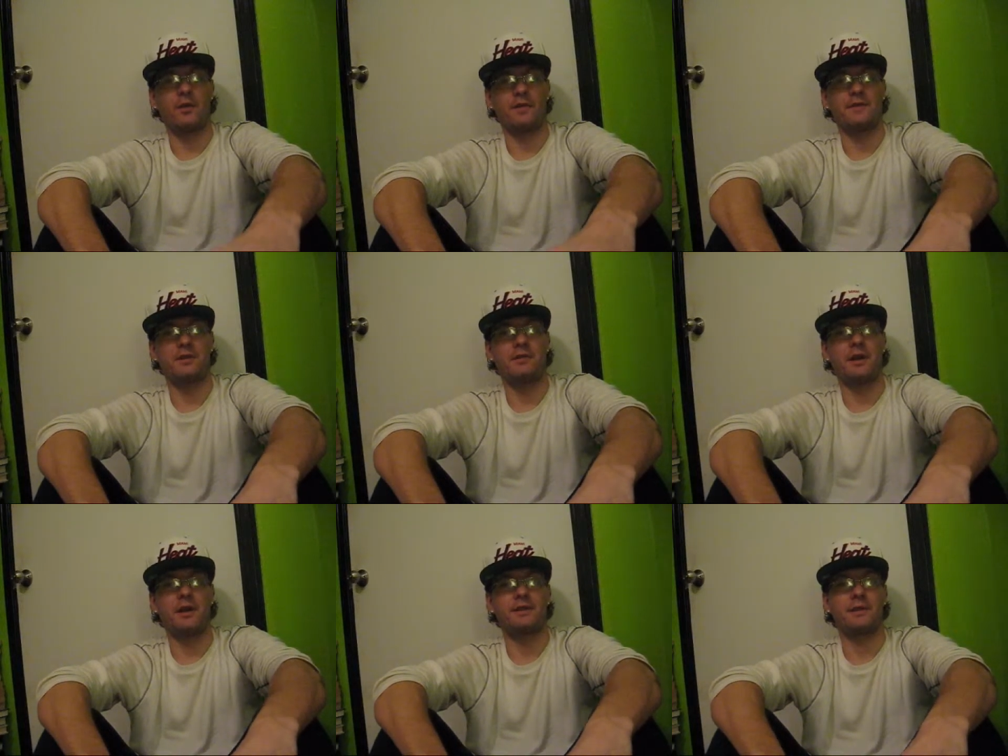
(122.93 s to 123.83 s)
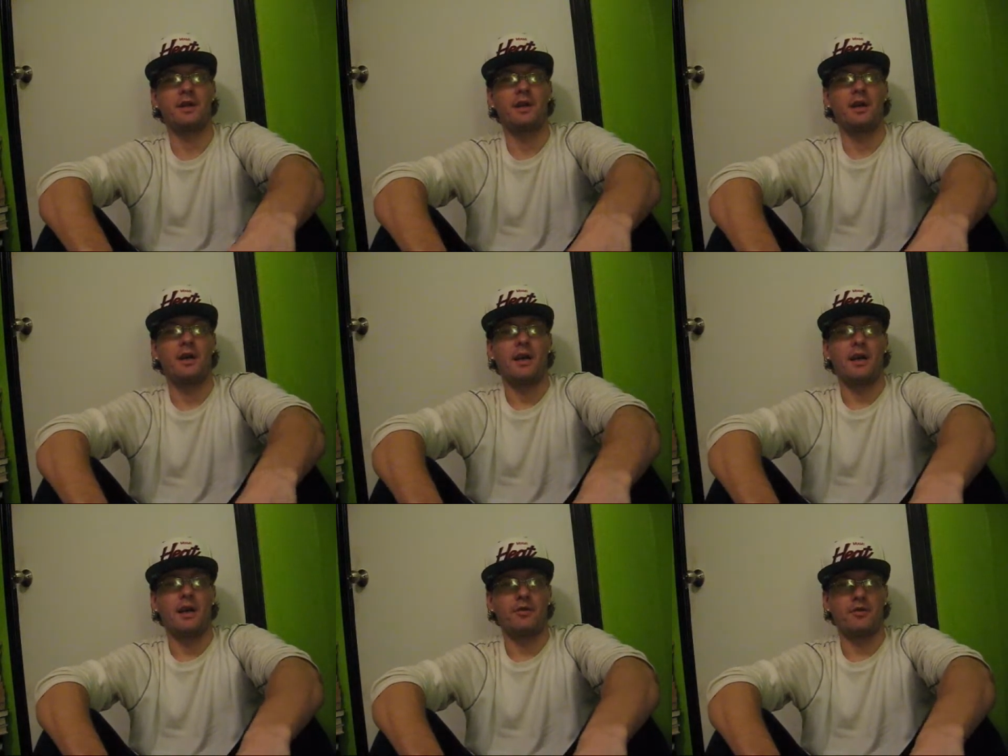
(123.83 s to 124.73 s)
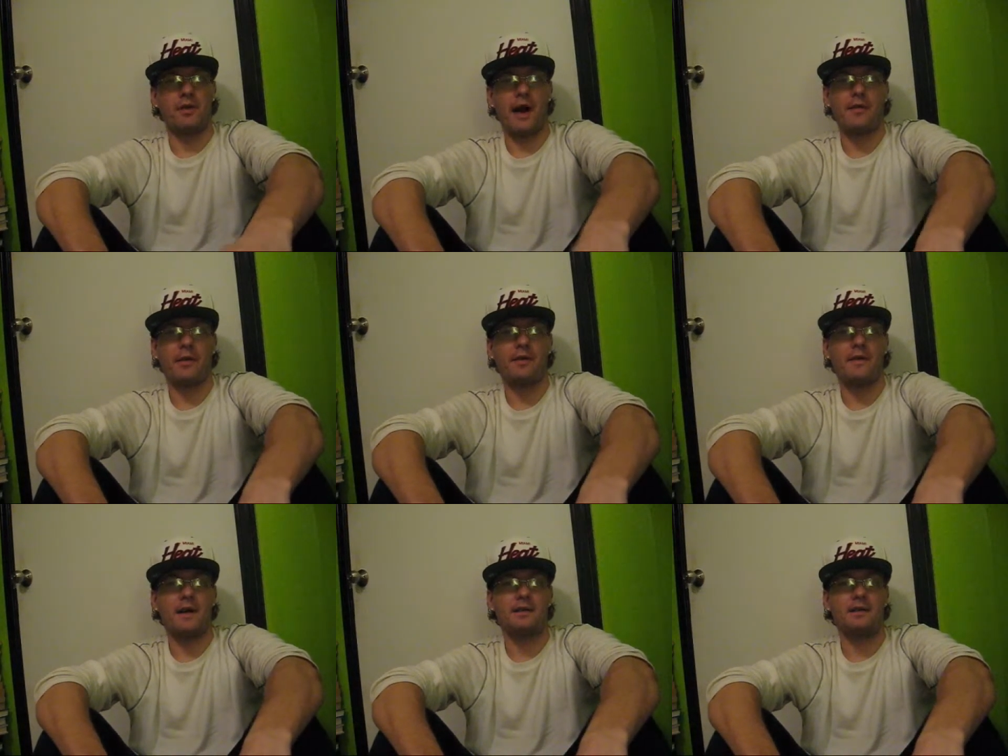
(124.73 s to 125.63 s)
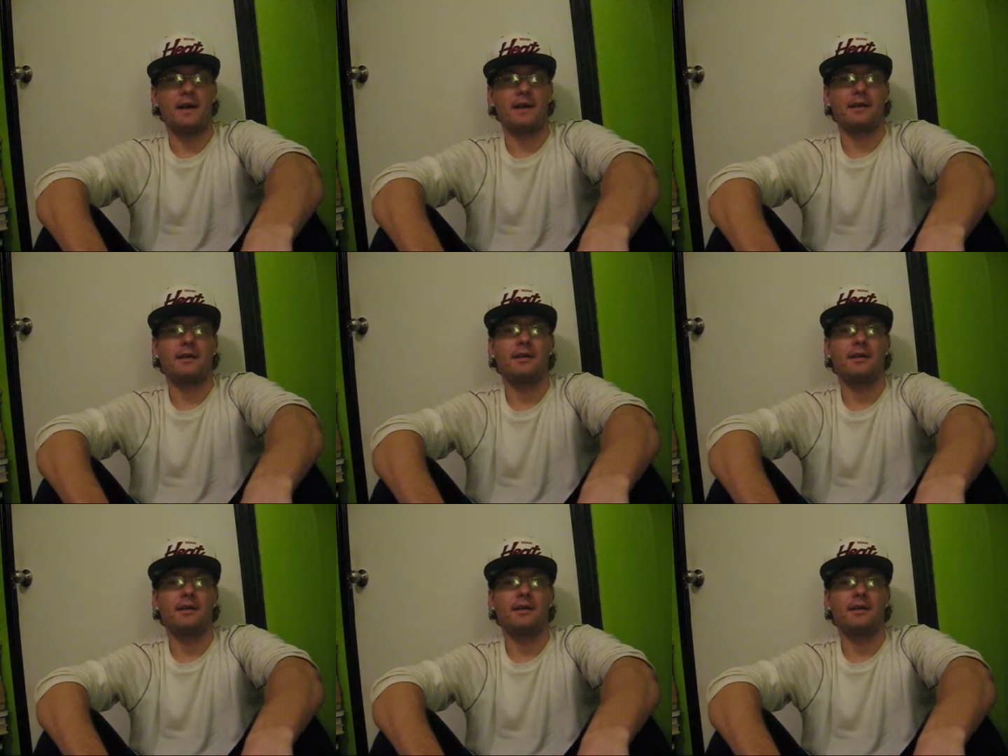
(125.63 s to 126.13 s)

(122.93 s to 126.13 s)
one of two things. Either not running that deck